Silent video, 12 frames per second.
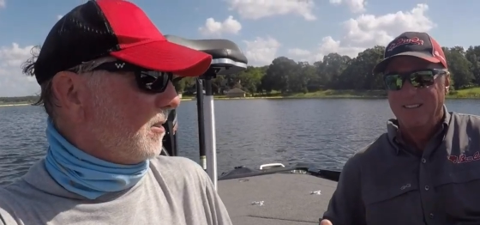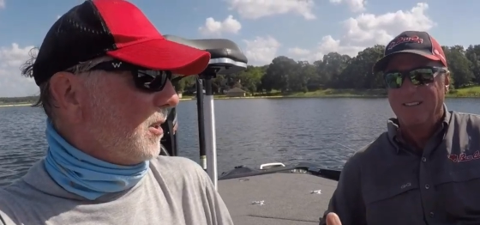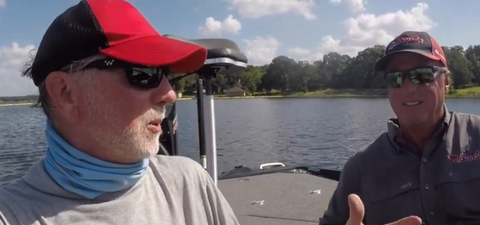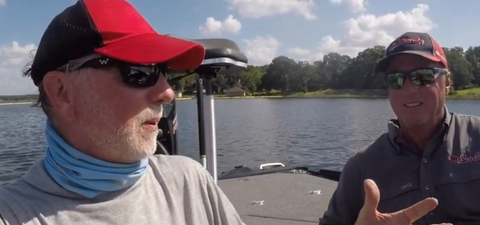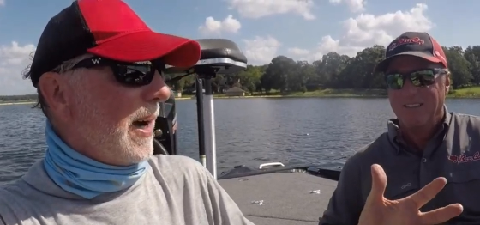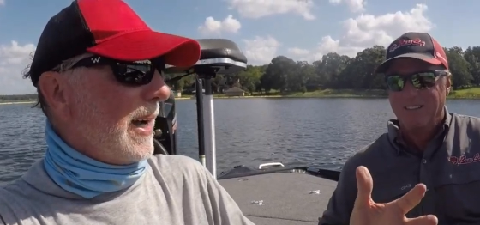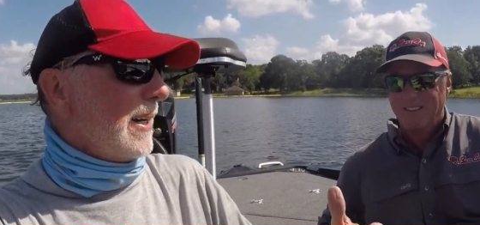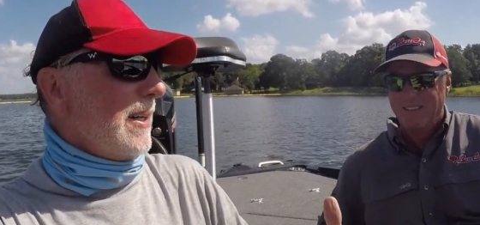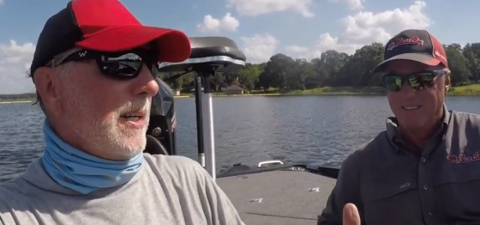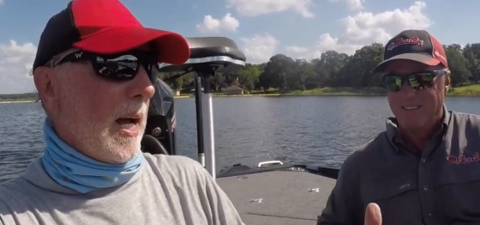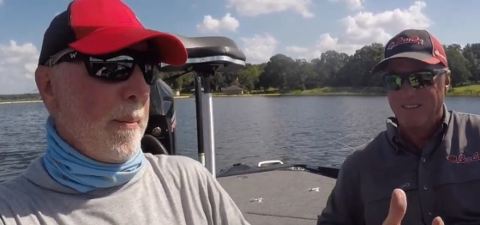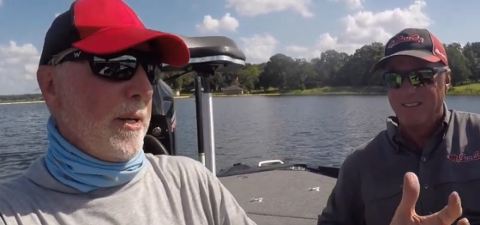Speaker 1: too, right?
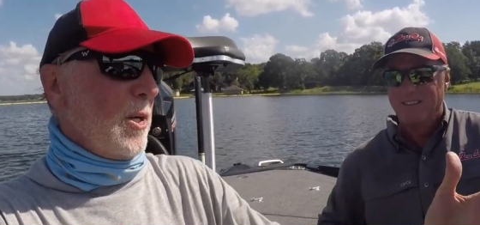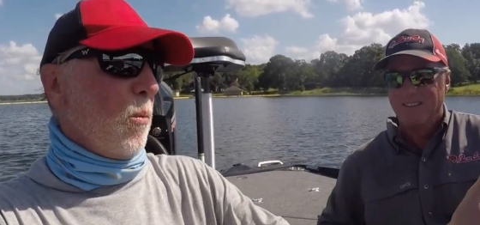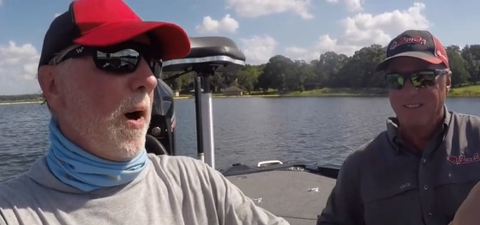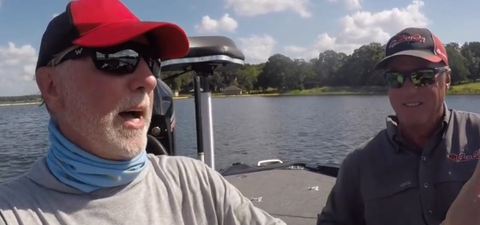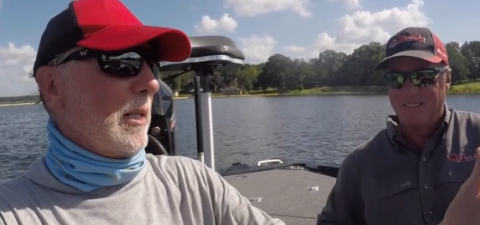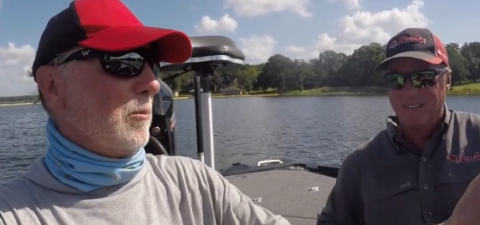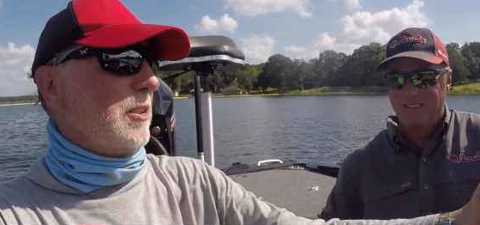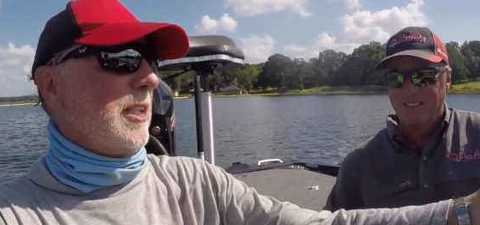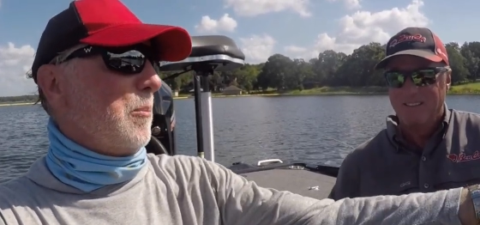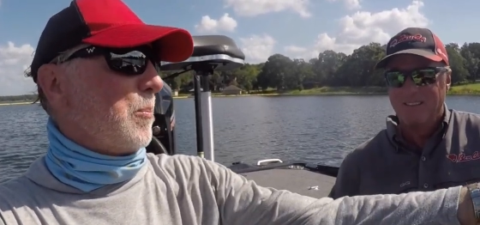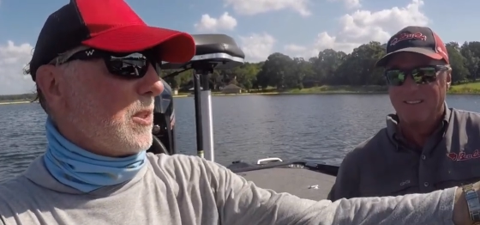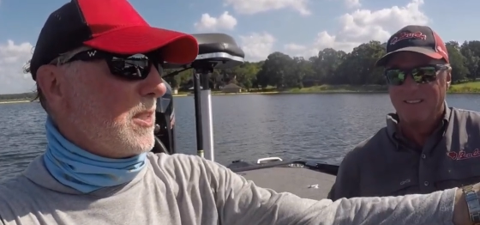I mean, you wind up
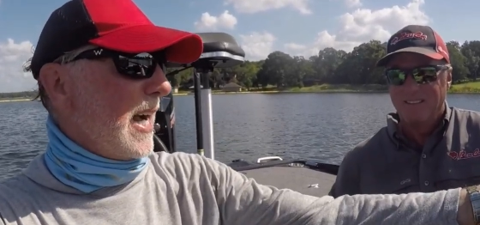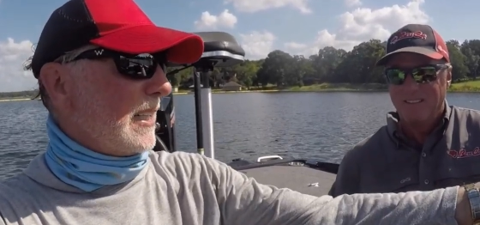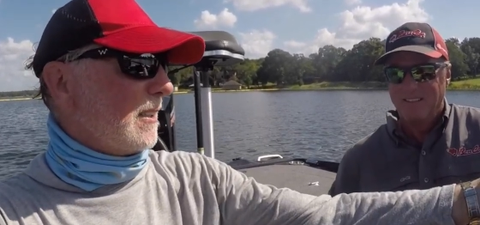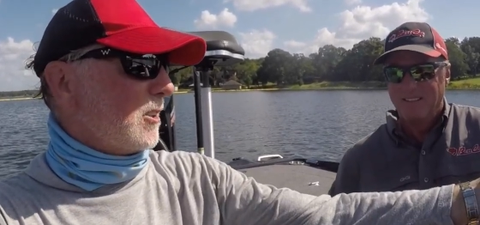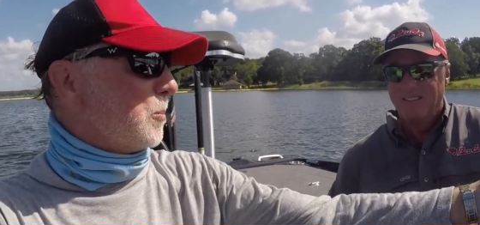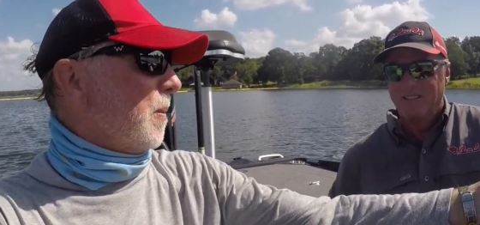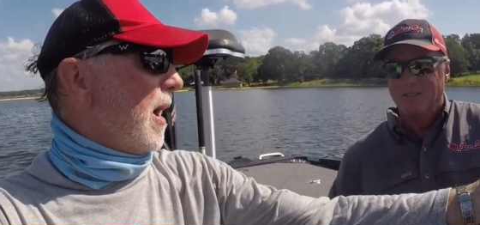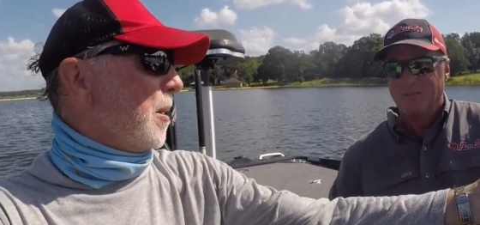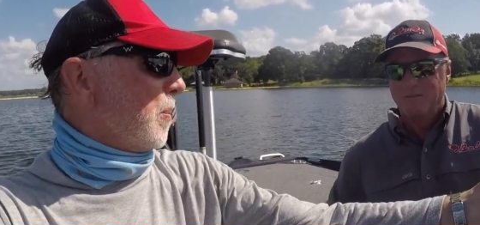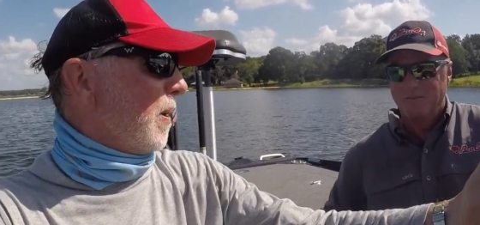sitting protecting a spot in